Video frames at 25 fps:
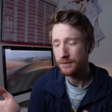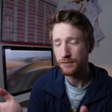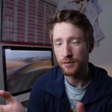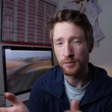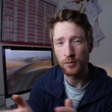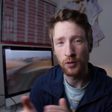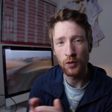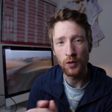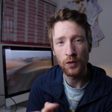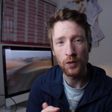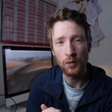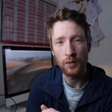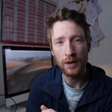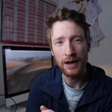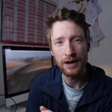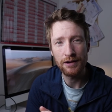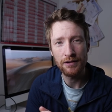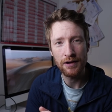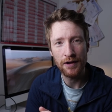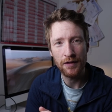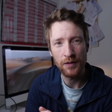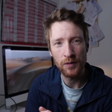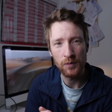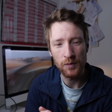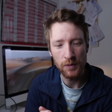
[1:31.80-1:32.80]
from all the way
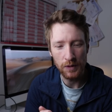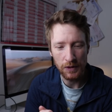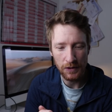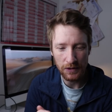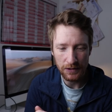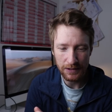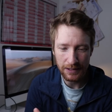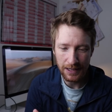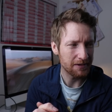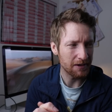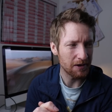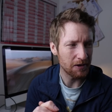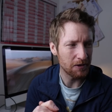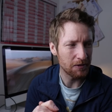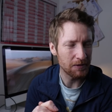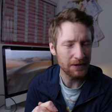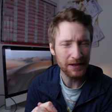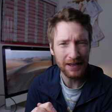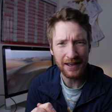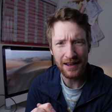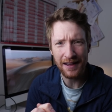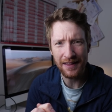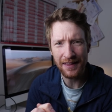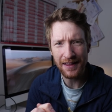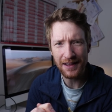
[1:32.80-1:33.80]
around the world. So
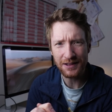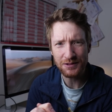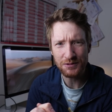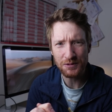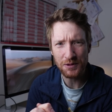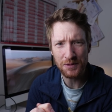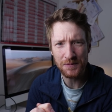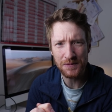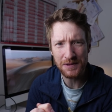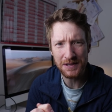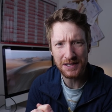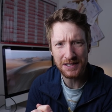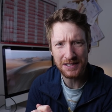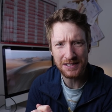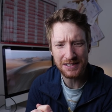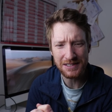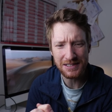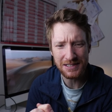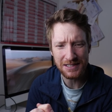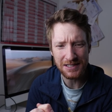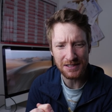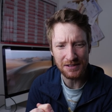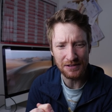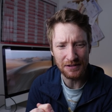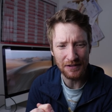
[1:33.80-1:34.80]
yeah, that's what we're gonna
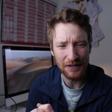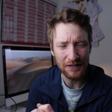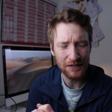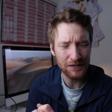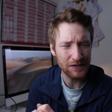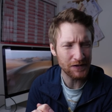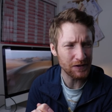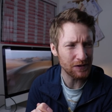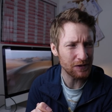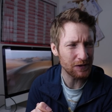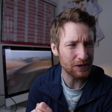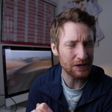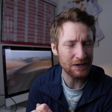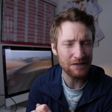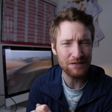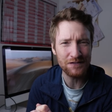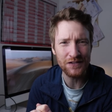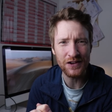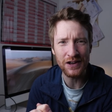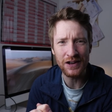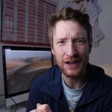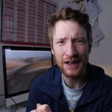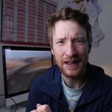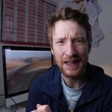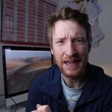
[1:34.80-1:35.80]
do. If you're looking
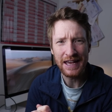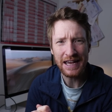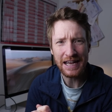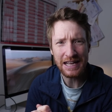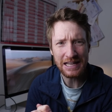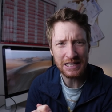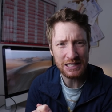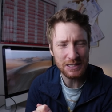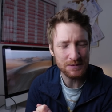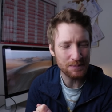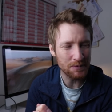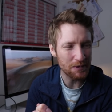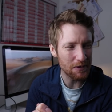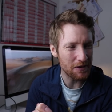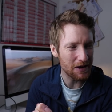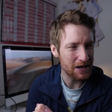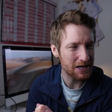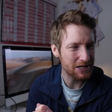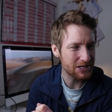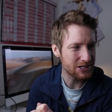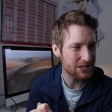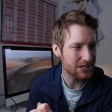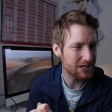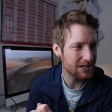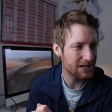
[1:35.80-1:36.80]
for
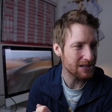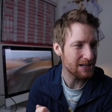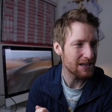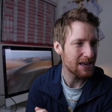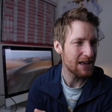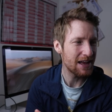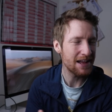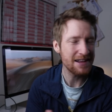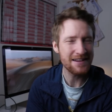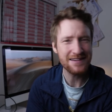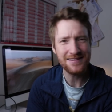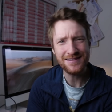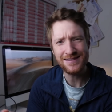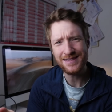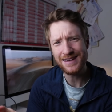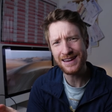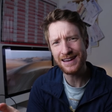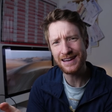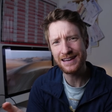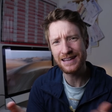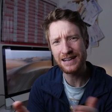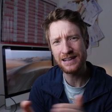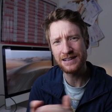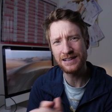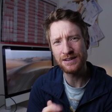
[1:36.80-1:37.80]
inspiration and you're
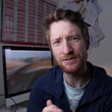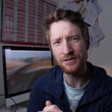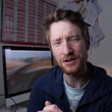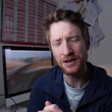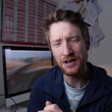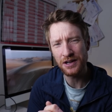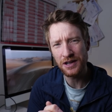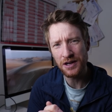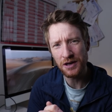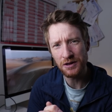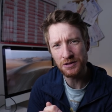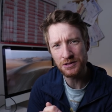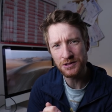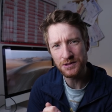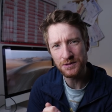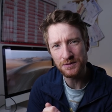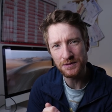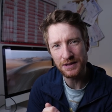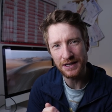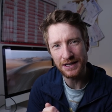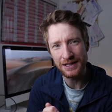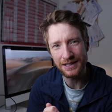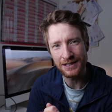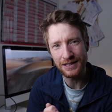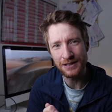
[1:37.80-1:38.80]
thinking you wanna go
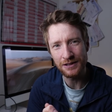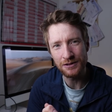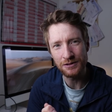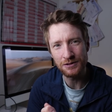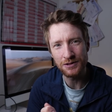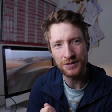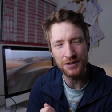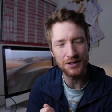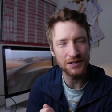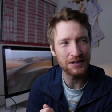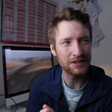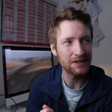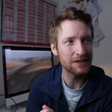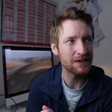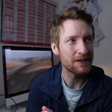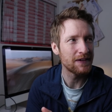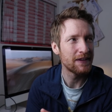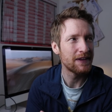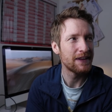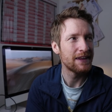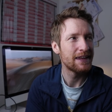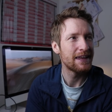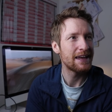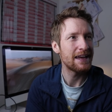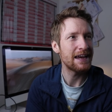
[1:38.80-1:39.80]
somewhere new to
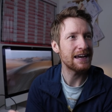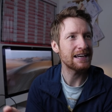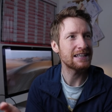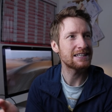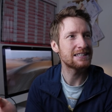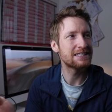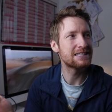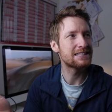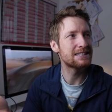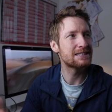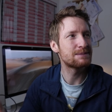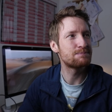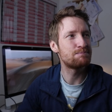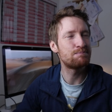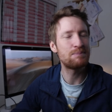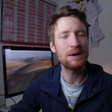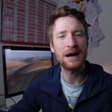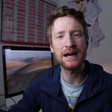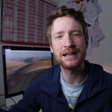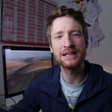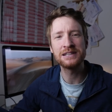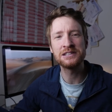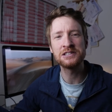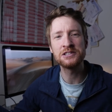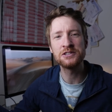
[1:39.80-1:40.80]

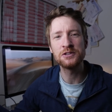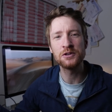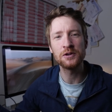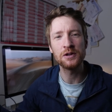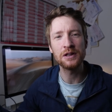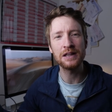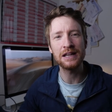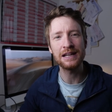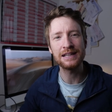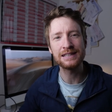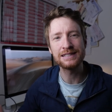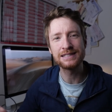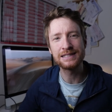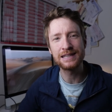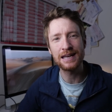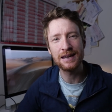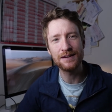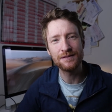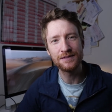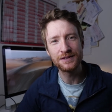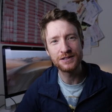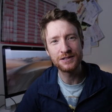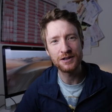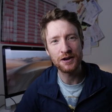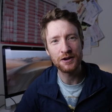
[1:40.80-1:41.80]
expand your
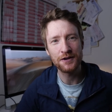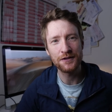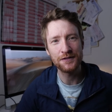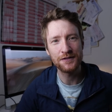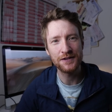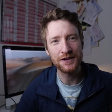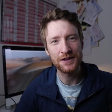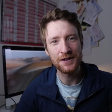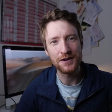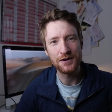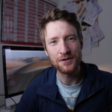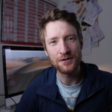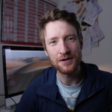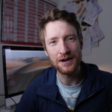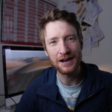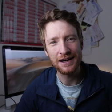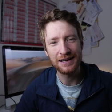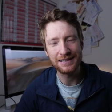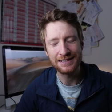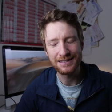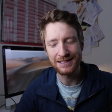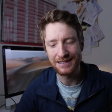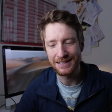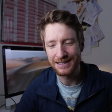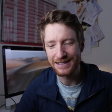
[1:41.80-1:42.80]
landscape photography
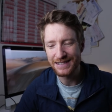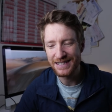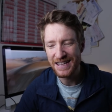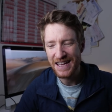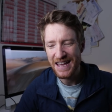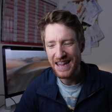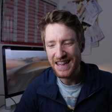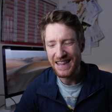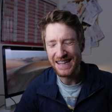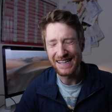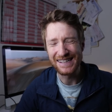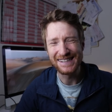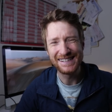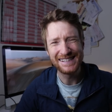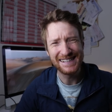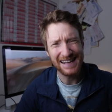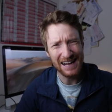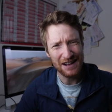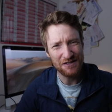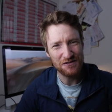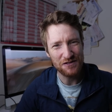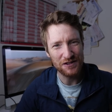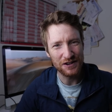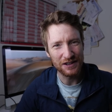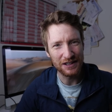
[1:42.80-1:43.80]
horizons, then
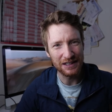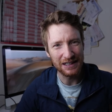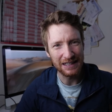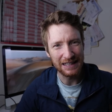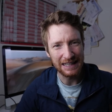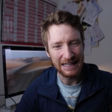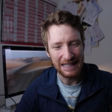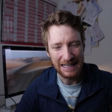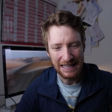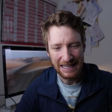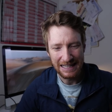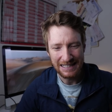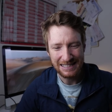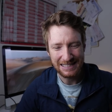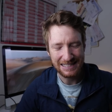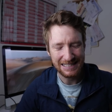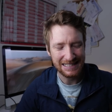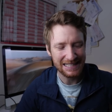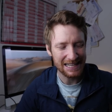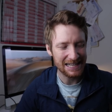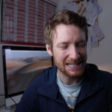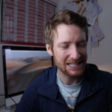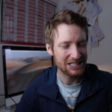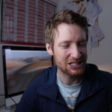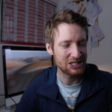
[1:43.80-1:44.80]
definitely
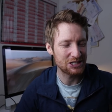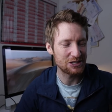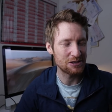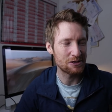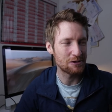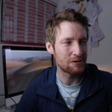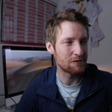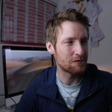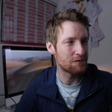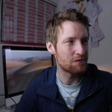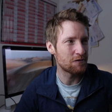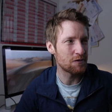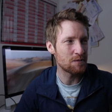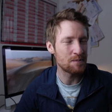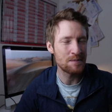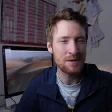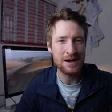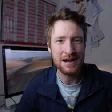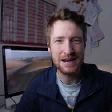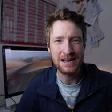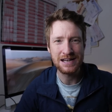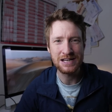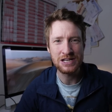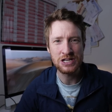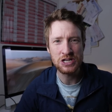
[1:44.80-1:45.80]
stay tuned for
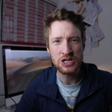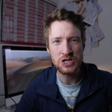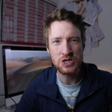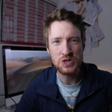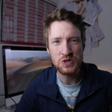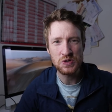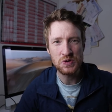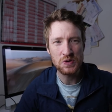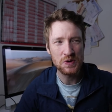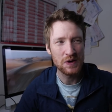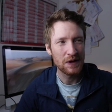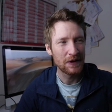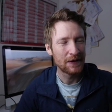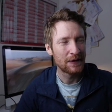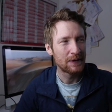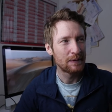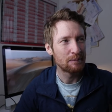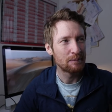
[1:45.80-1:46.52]
my new